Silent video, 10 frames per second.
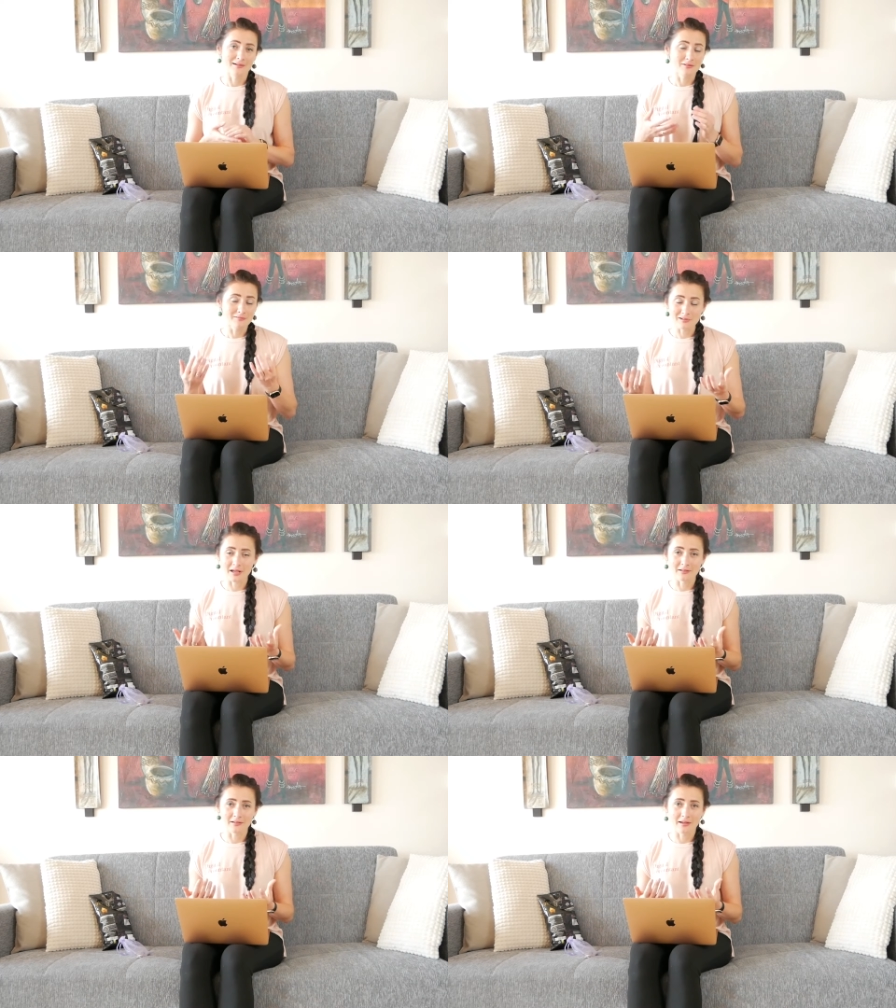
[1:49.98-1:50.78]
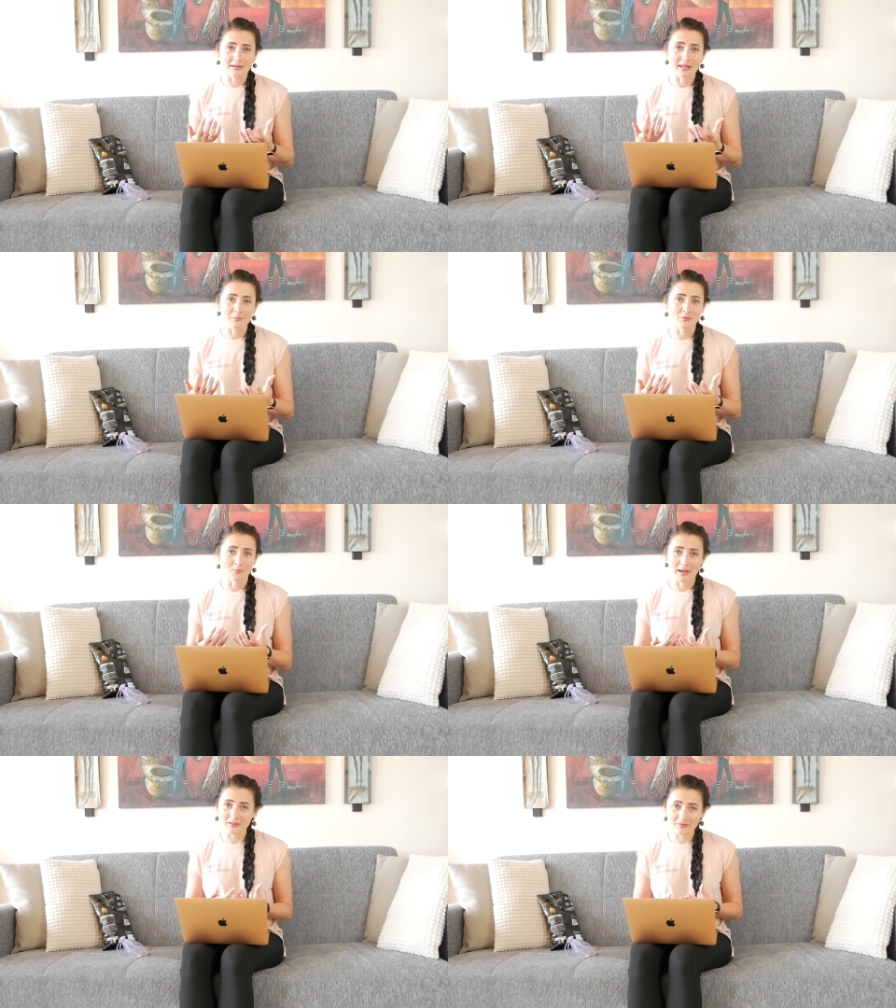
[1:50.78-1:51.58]
You can enable
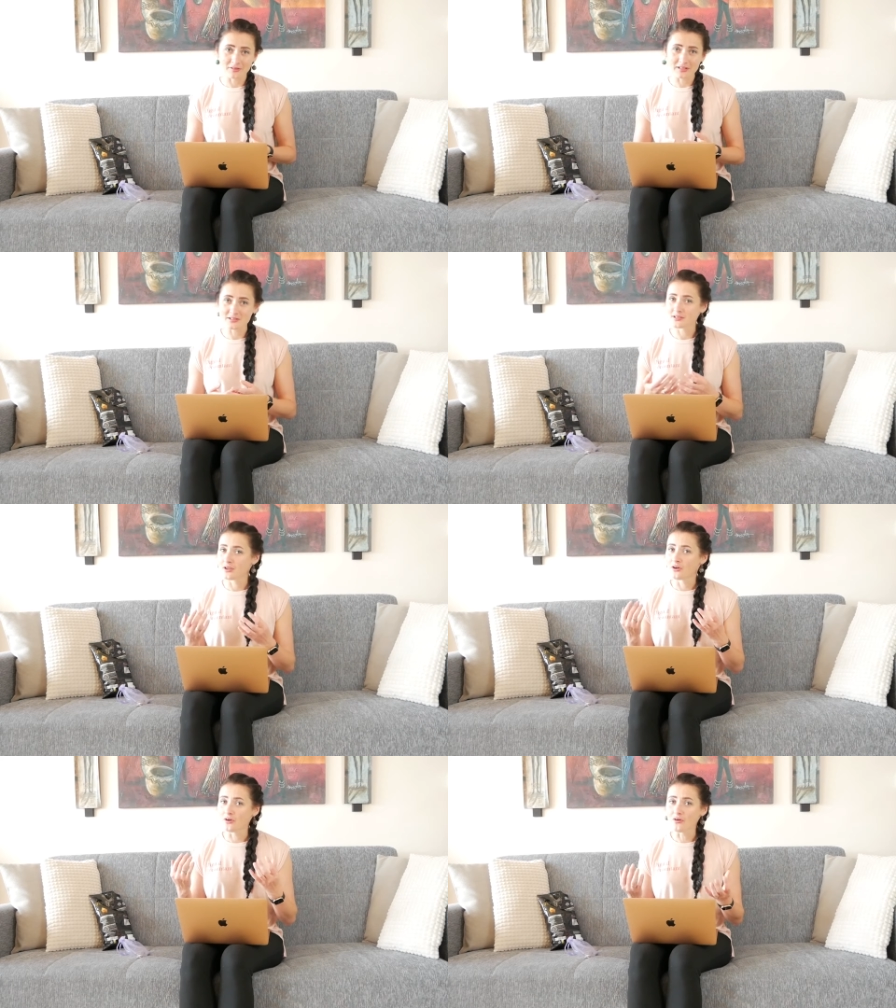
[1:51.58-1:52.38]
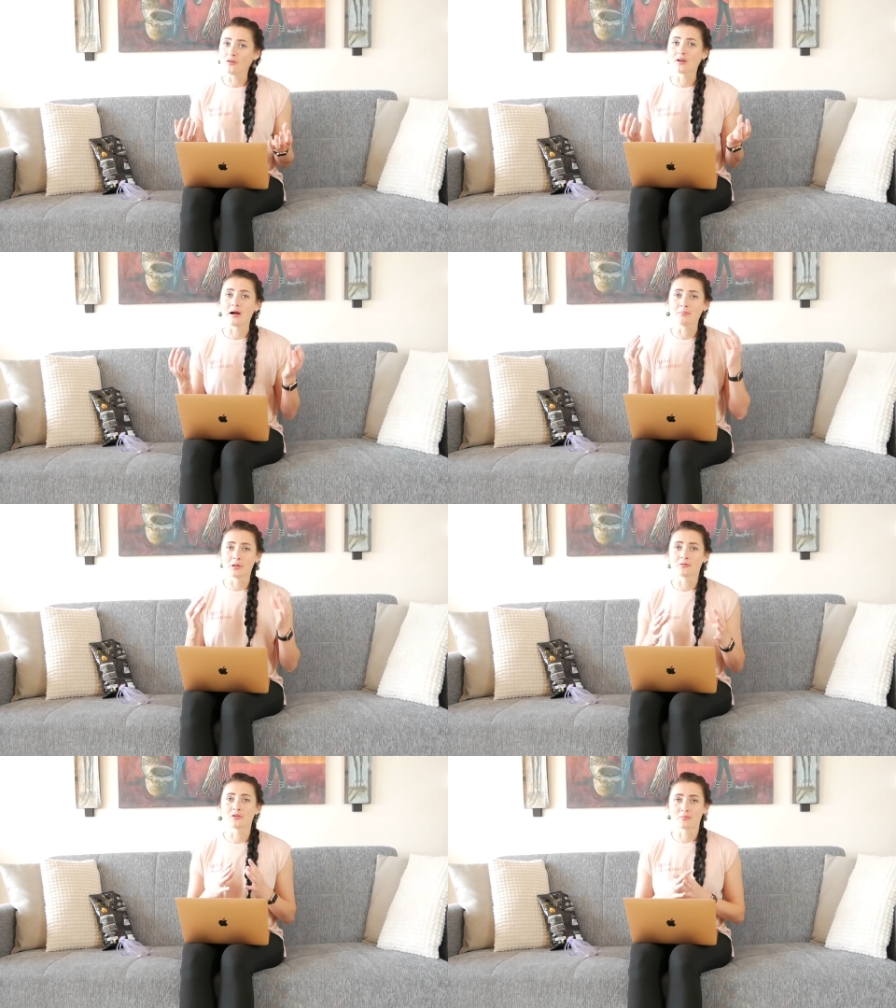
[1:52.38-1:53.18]
bank feeds or
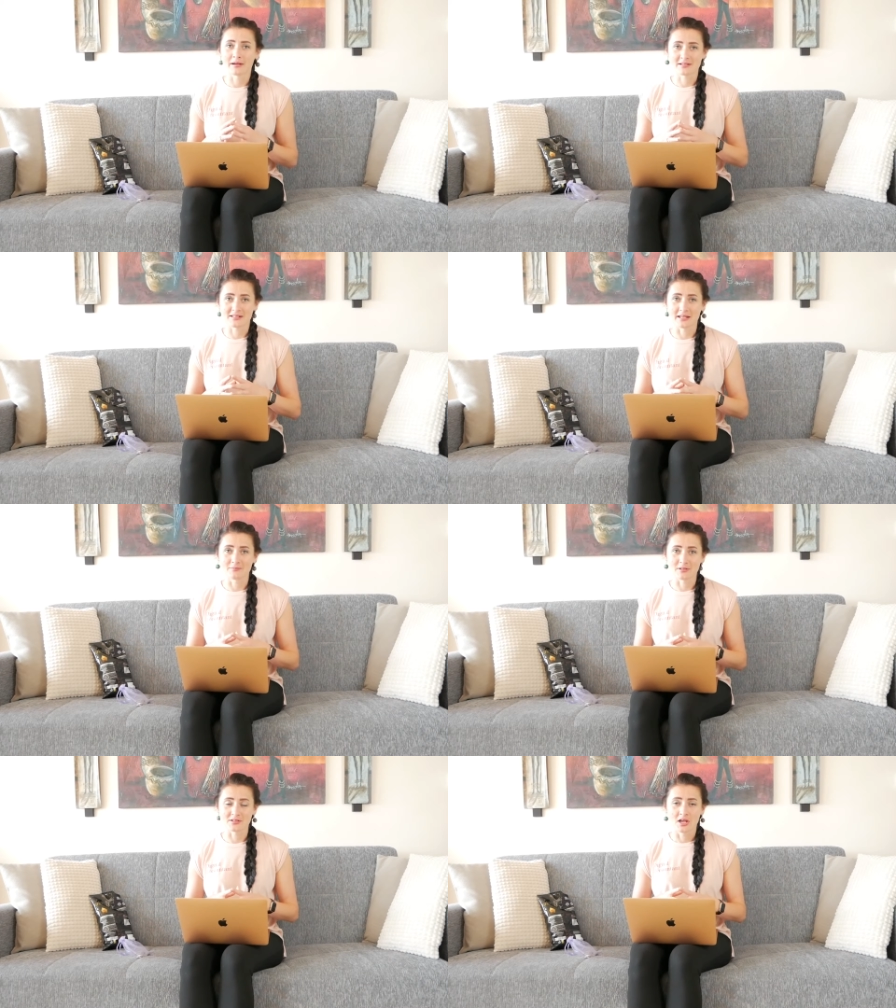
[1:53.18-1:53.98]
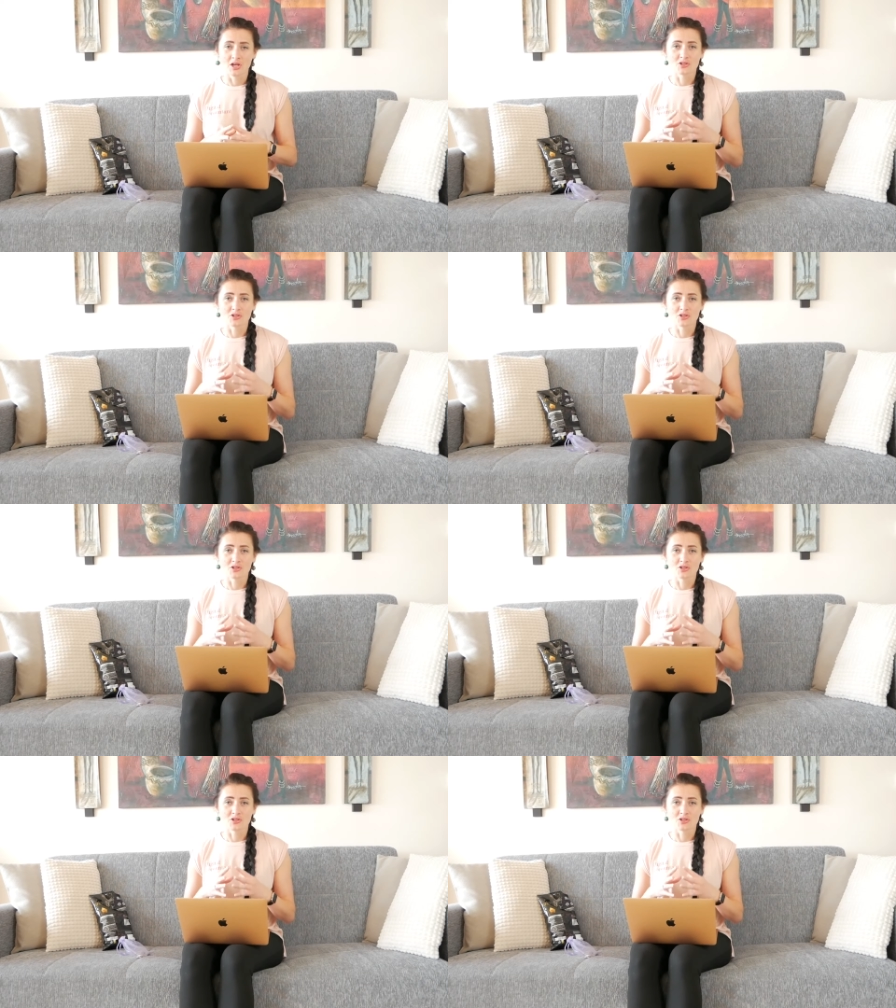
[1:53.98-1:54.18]
upload your bank statements.